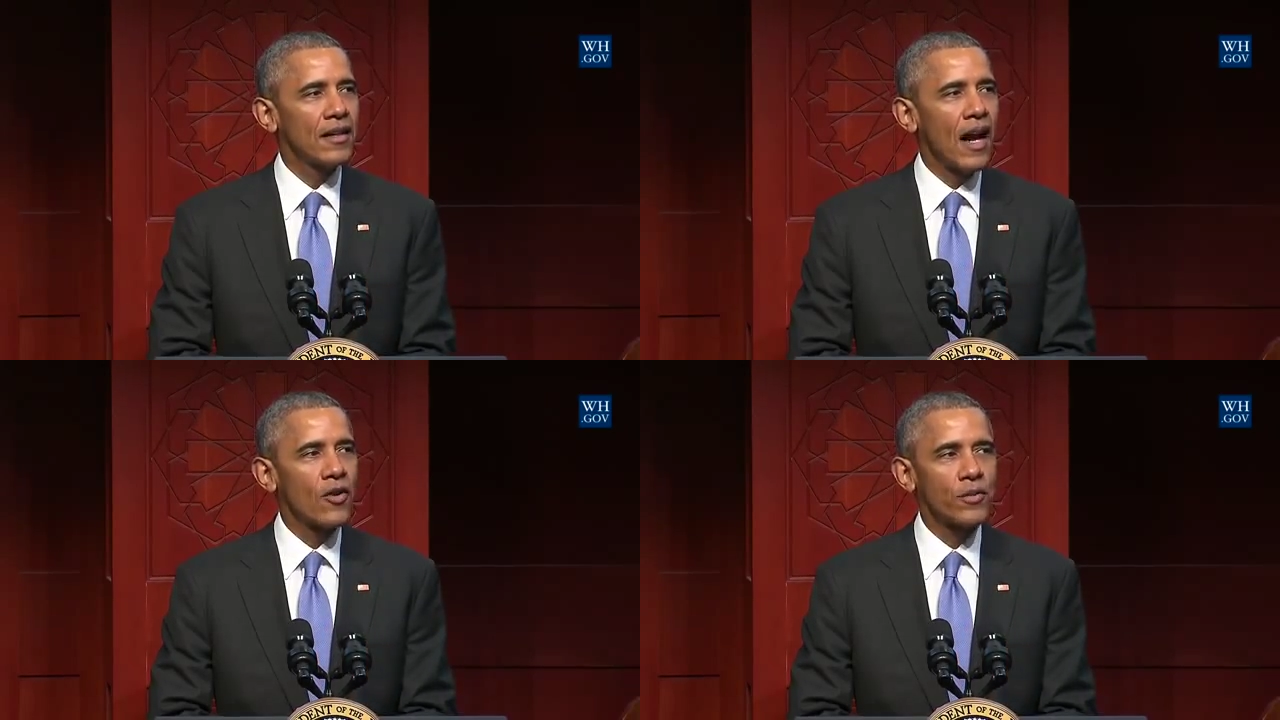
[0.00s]

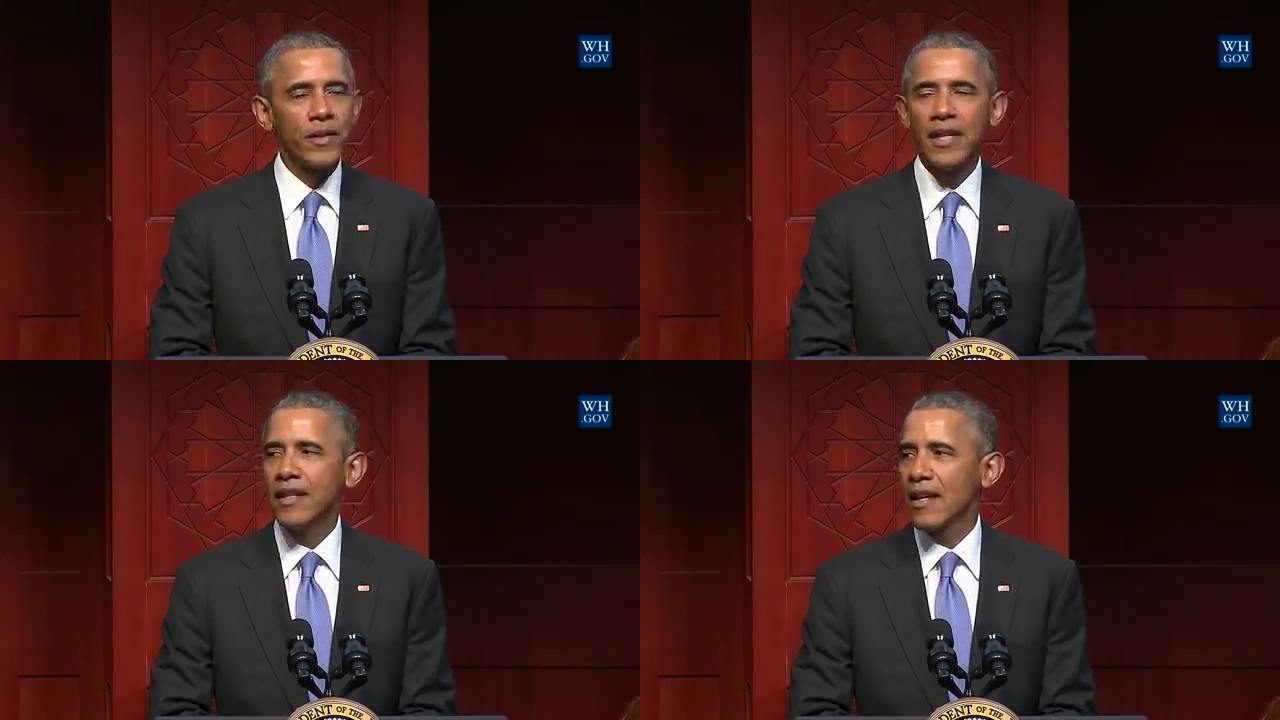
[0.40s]

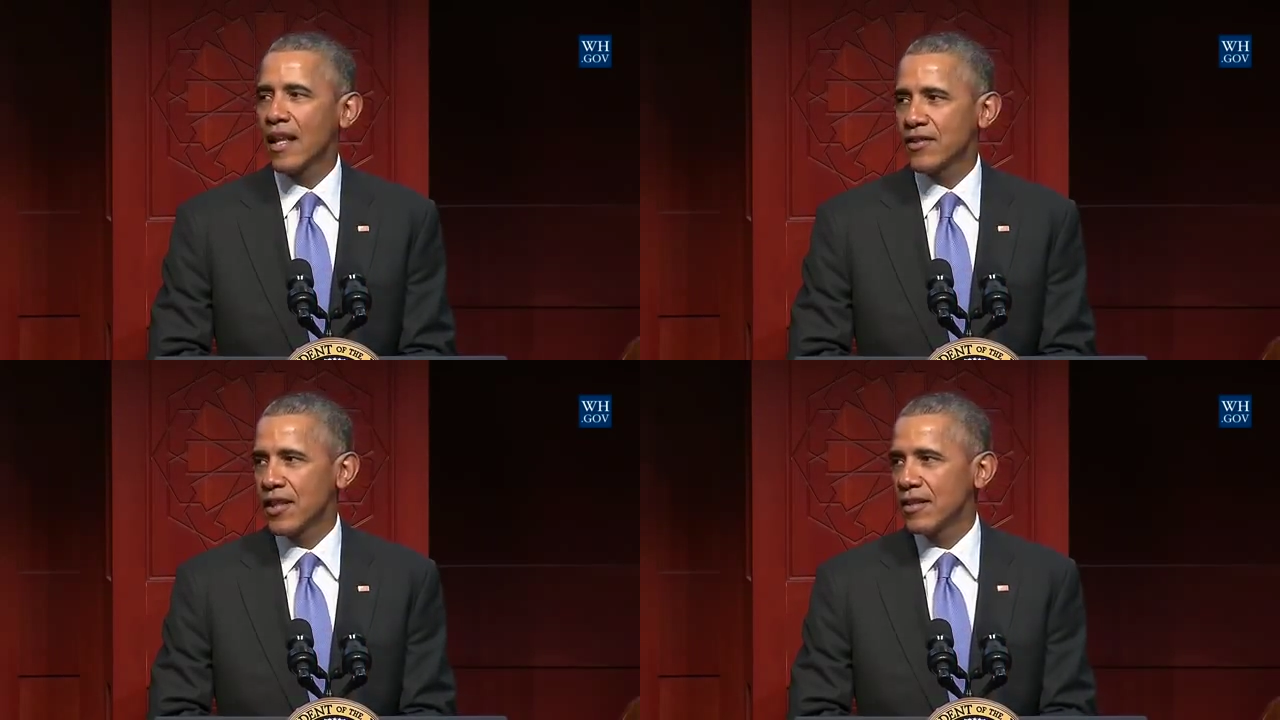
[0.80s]
Congressman Keith
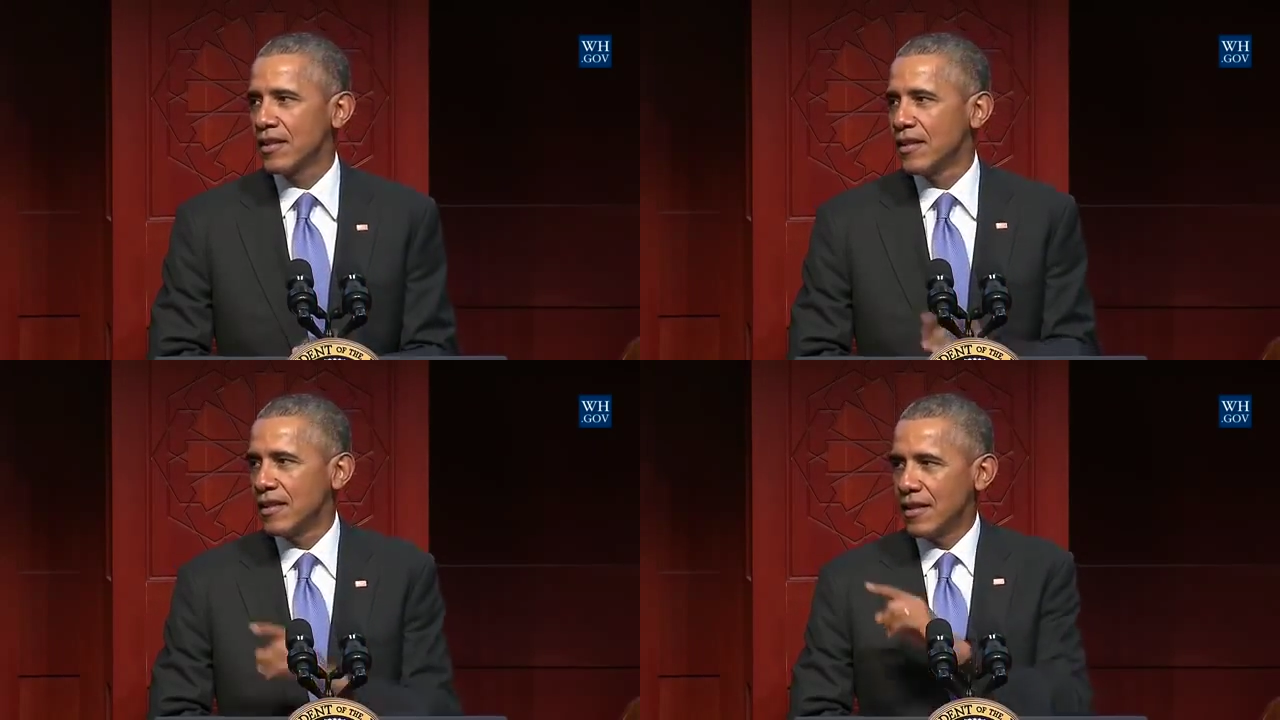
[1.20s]
Ellison
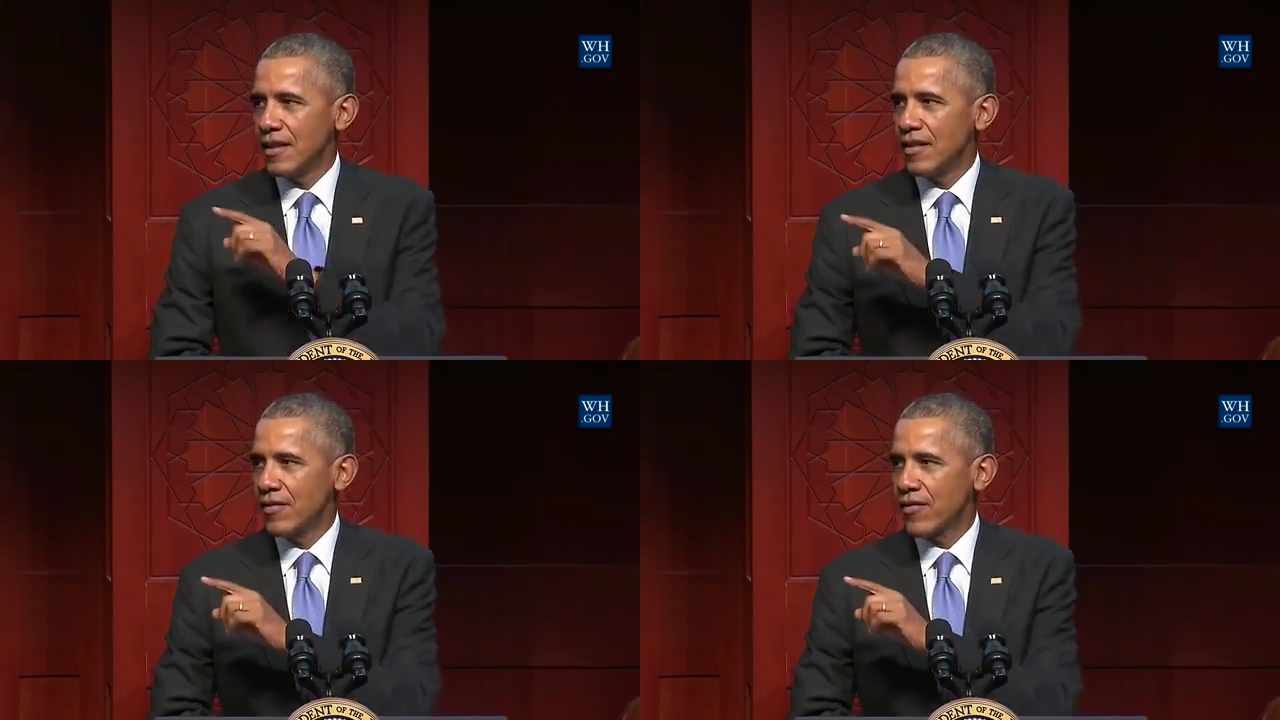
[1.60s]

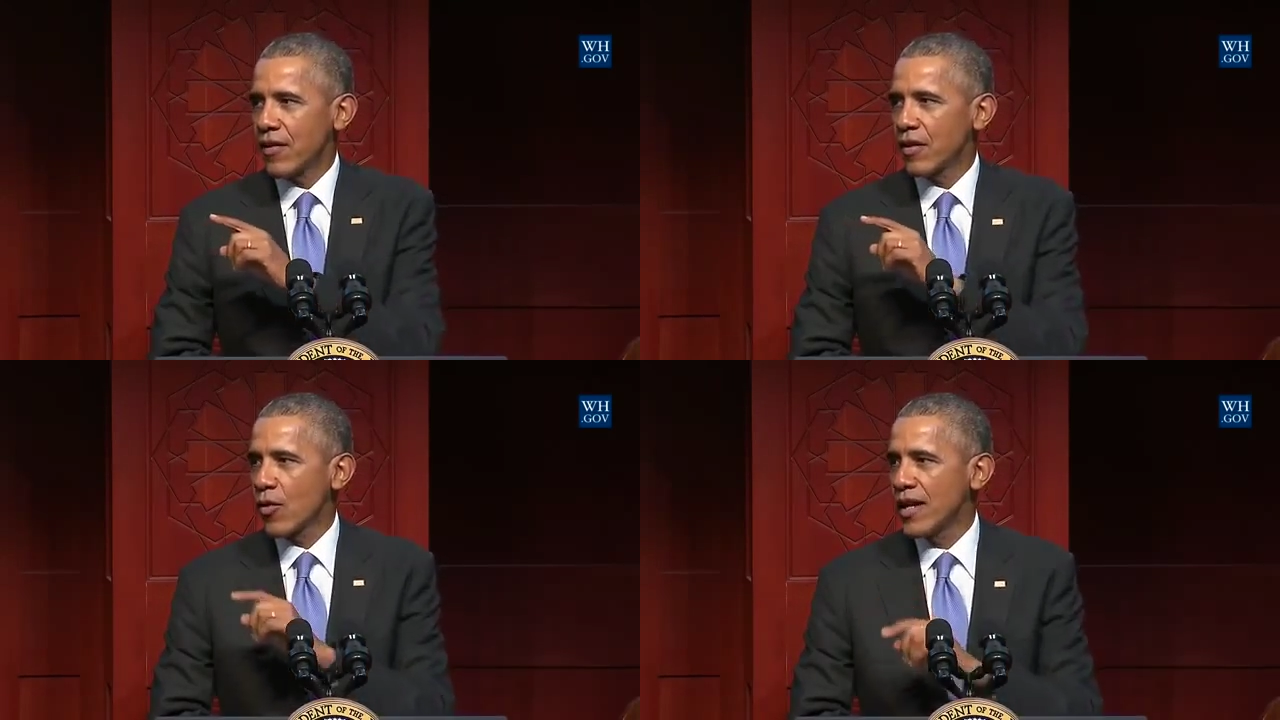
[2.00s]

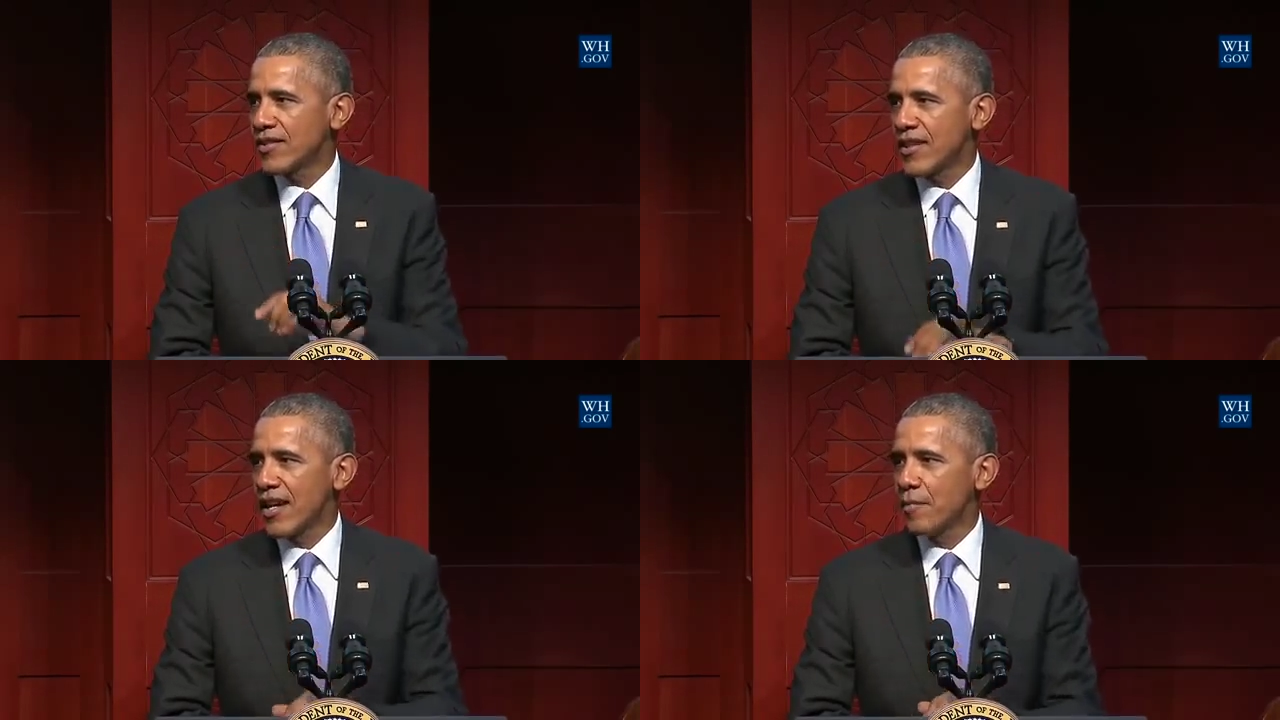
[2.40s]
from the great
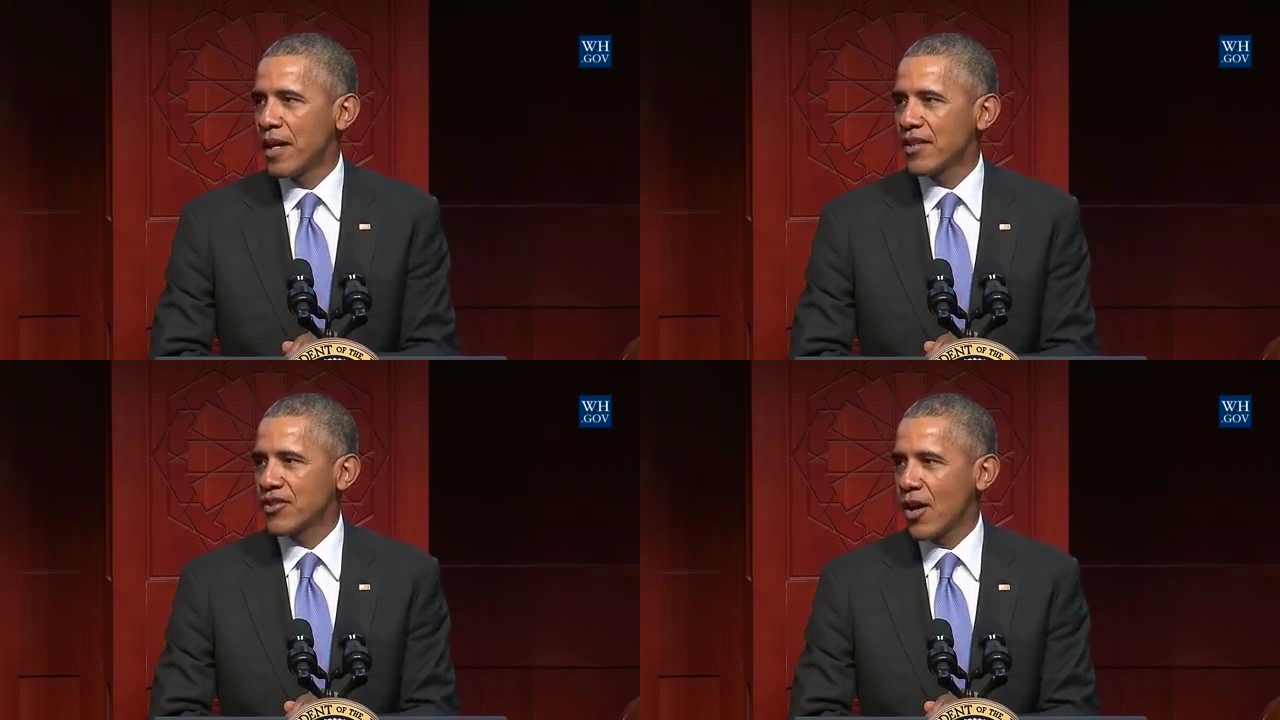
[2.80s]
state of
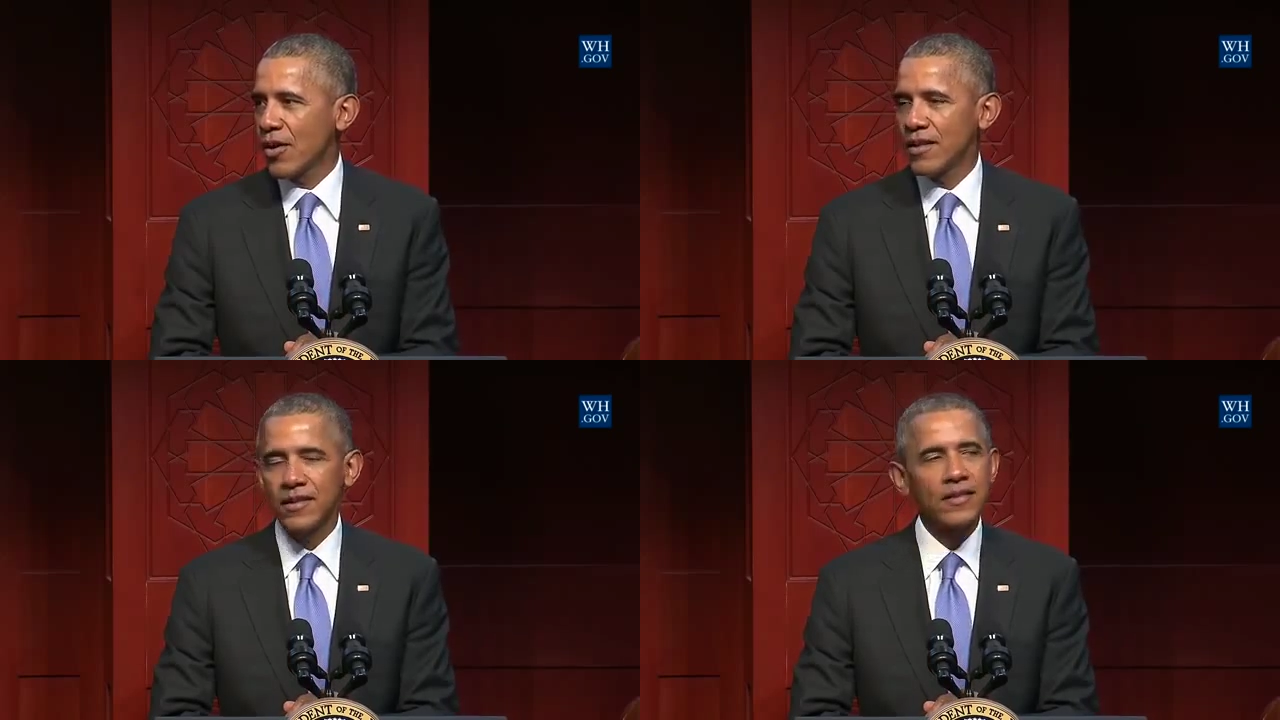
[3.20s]

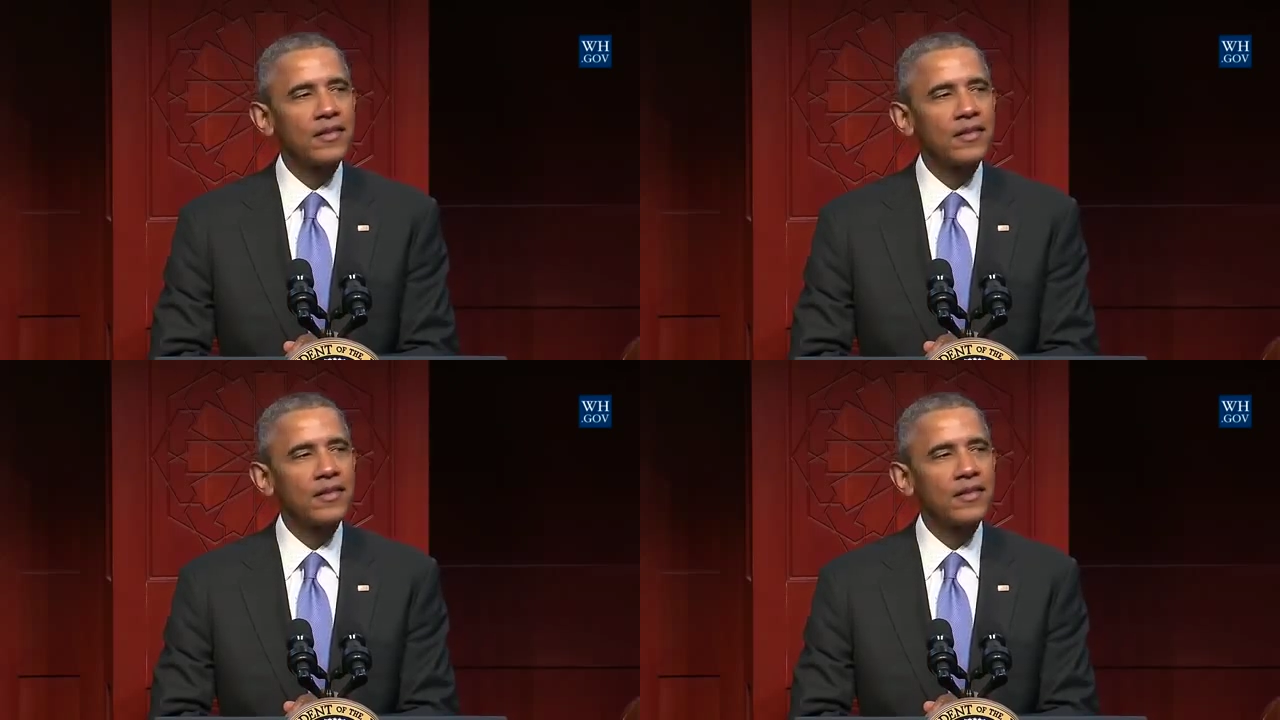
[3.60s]
Minnesota,